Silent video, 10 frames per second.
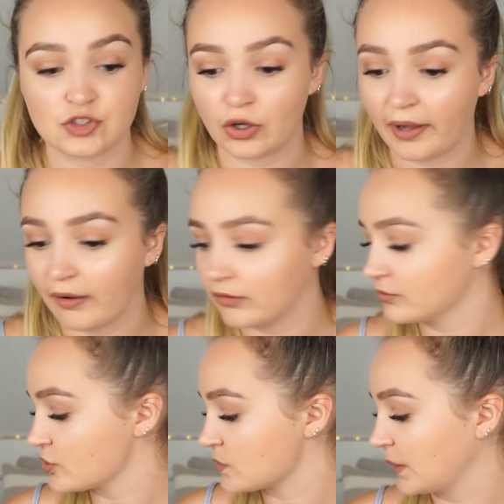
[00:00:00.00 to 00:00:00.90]
chuck
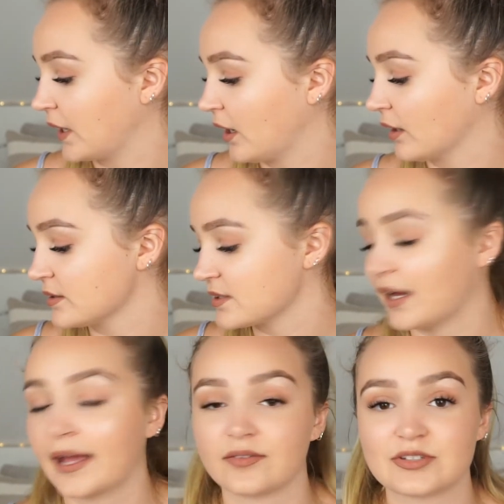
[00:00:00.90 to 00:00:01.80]
out just because
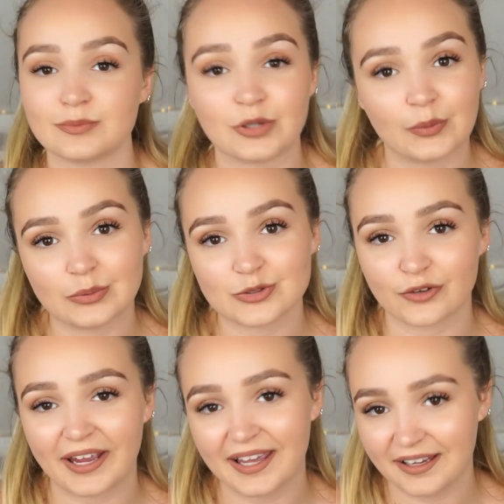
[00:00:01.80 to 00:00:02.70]
I have some new ones
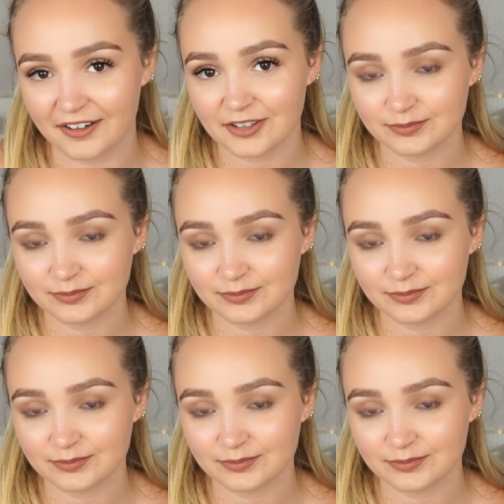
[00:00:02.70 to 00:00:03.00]
right here.